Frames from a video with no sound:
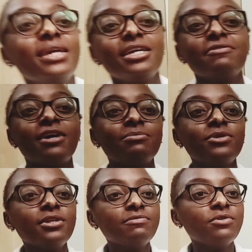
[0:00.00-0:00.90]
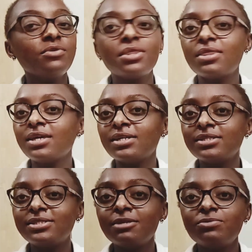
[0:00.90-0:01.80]
if I'm to leave you with
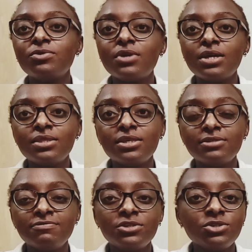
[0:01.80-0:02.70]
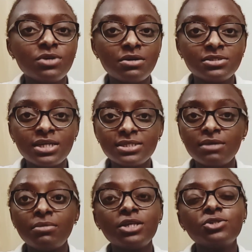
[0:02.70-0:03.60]
a tip to end this video, I'll just
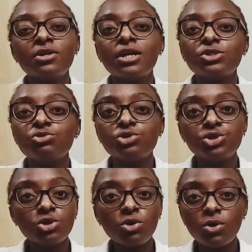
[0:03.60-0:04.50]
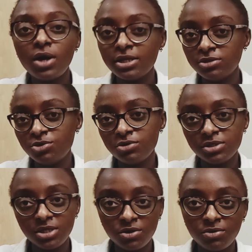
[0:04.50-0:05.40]
say make sure that you show and
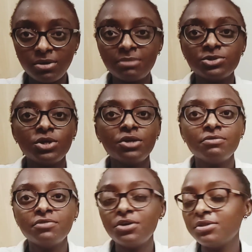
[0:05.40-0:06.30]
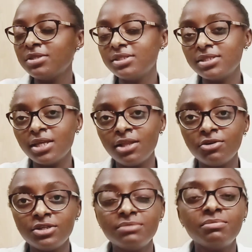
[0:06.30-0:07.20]
don't tell. I'm sure you've heard this a
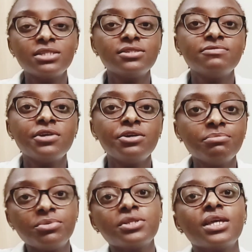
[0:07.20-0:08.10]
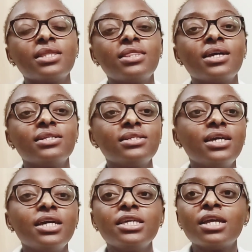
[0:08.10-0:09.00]
lot, but it's very important that
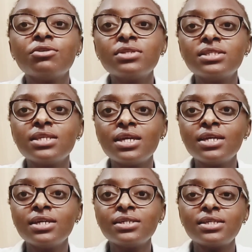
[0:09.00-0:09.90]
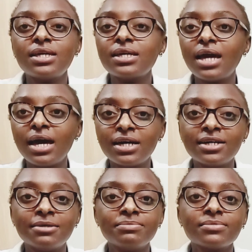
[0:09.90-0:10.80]
you're not saying
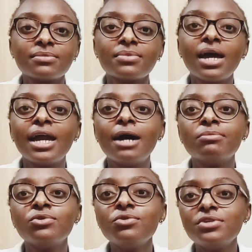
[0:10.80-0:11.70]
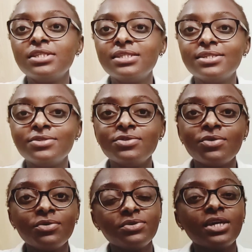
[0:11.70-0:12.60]
I am good,
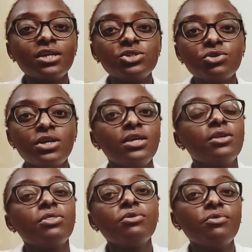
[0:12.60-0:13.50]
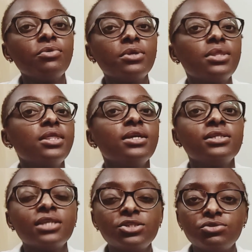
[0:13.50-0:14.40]
you're showing it through the
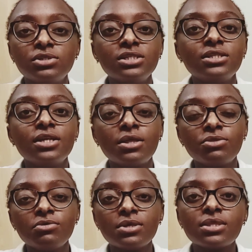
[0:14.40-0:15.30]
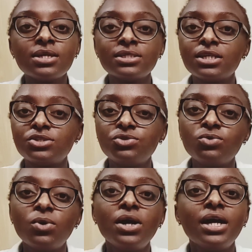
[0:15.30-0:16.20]
things that you did and through the things that
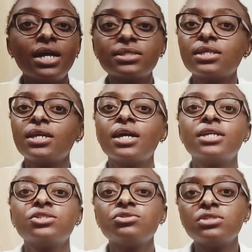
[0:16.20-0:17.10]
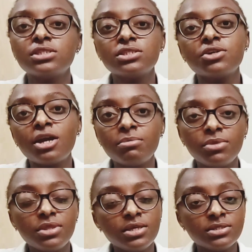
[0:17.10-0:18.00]
you are saying as you describe
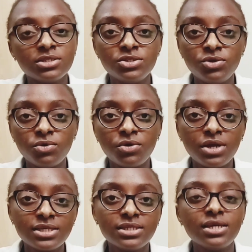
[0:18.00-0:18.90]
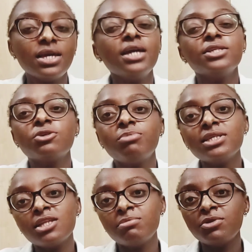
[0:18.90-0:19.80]
things in your essay. So
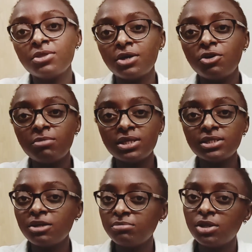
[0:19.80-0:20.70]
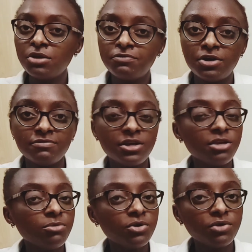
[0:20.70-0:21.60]
please let me know in the comments down below if you have
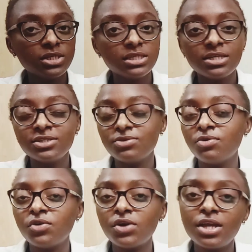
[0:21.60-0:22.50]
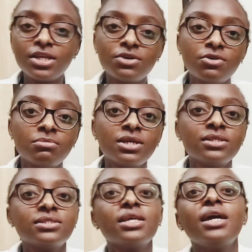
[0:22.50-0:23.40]
any more questions or any
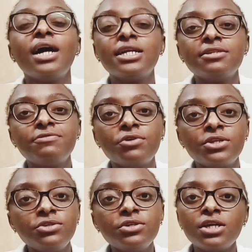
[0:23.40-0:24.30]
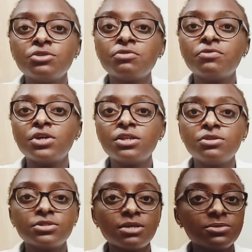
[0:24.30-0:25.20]
comments. And if you are new here, don't forget
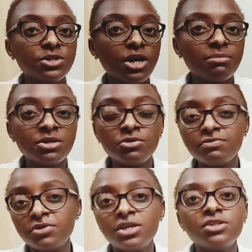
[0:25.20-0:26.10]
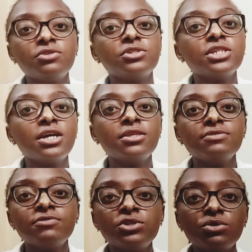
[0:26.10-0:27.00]
to subscribe and don't forget to share
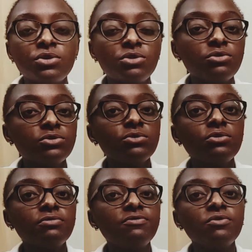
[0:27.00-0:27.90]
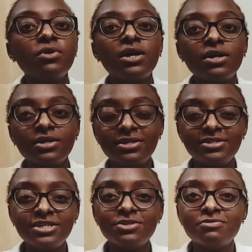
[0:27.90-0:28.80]
this video with those who you feel are
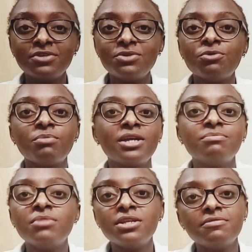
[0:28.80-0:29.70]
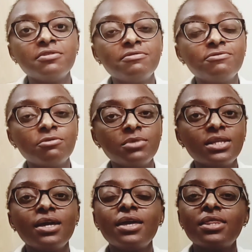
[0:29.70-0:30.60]
in need of it or might benefit from it.
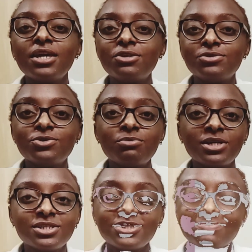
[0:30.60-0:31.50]
Thank you so much.